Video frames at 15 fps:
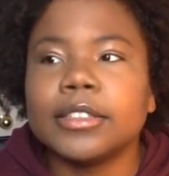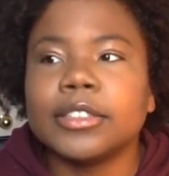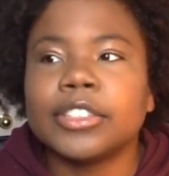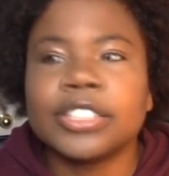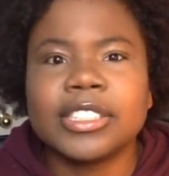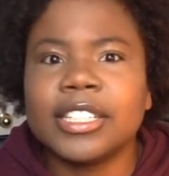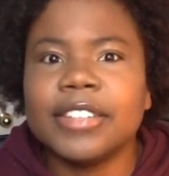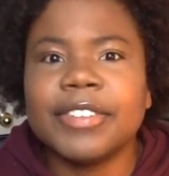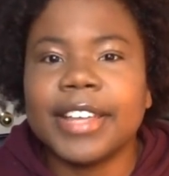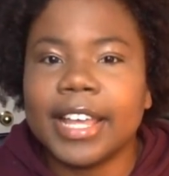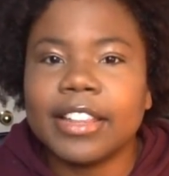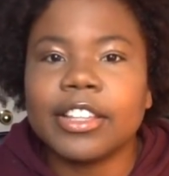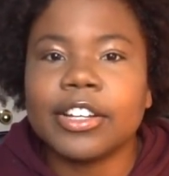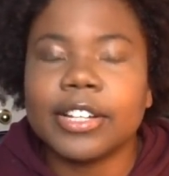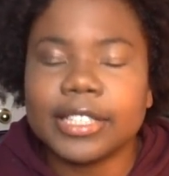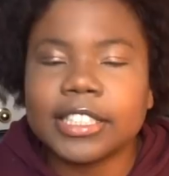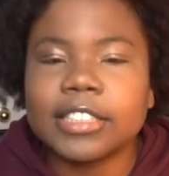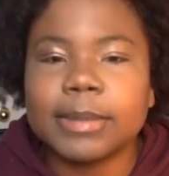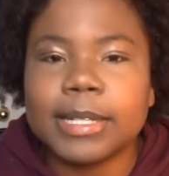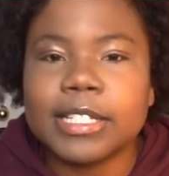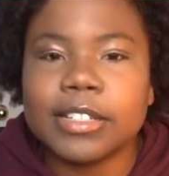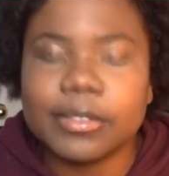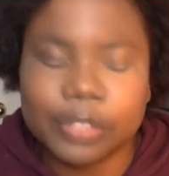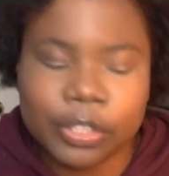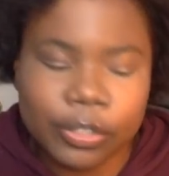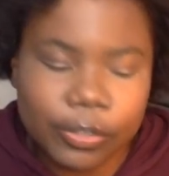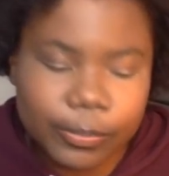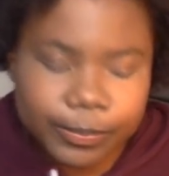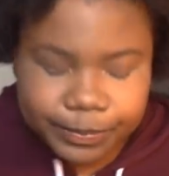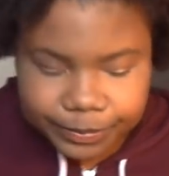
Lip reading: Just to even get there is expensive. So